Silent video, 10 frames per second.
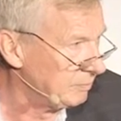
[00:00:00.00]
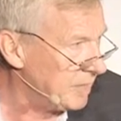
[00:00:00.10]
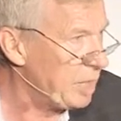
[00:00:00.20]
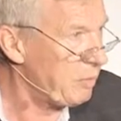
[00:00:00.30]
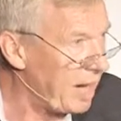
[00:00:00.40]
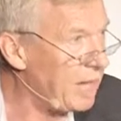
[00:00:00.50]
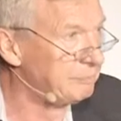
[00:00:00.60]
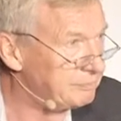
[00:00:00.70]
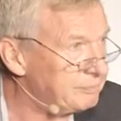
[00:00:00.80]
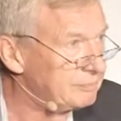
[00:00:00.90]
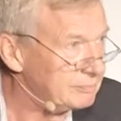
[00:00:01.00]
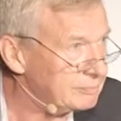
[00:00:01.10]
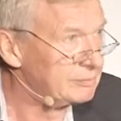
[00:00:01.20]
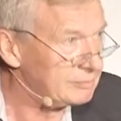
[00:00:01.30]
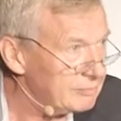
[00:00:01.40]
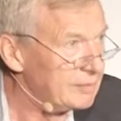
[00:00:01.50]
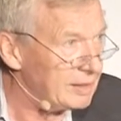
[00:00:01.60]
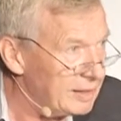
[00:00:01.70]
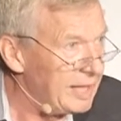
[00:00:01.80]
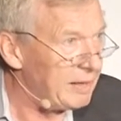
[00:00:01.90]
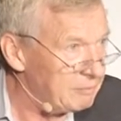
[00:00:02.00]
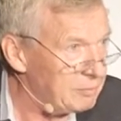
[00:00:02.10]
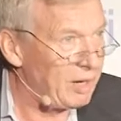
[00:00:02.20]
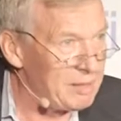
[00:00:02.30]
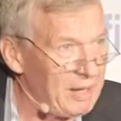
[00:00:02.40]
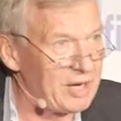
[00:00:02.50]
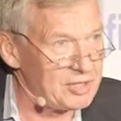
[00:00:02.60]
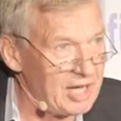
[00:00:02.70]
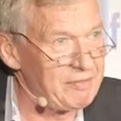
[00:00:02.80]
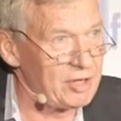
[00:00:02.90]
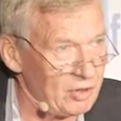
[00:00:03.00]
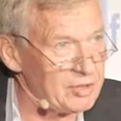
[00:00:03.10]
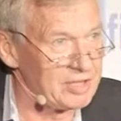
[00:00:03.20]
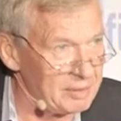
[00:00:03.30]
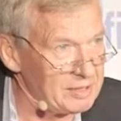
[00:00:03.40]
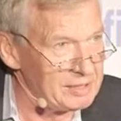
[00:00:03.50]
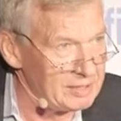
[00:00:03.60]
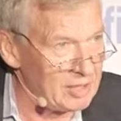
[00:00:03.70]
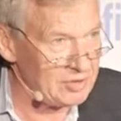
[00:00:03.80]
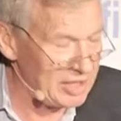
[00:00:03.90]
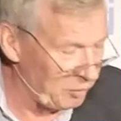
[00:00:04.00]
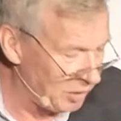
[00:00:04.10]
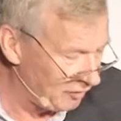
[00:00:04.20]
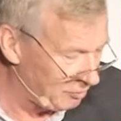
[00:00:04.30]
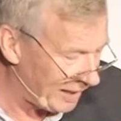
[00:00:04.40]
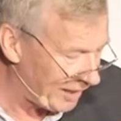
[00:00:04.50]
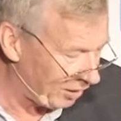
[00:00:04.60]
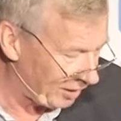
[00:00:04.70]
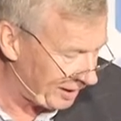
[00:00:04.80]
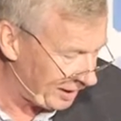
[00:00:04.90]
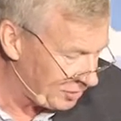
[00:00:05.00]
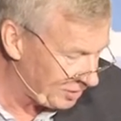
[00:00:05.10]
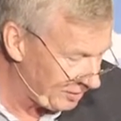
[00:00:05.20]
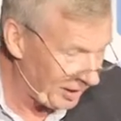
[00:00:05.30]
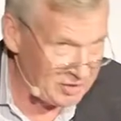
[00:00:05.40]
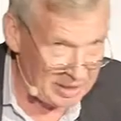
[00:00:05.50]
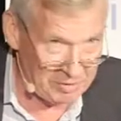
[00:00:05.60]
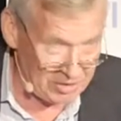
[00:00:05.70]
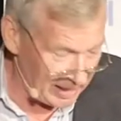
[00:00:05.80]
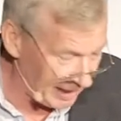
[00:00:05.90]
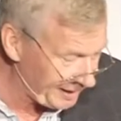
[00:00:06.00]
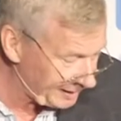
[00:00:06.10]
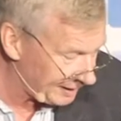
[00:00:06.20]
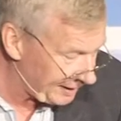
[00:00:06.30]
Yeah, you went home. Yeah, great money-saving concept. Doesn't seem to work for my adult kids. They seem to stay.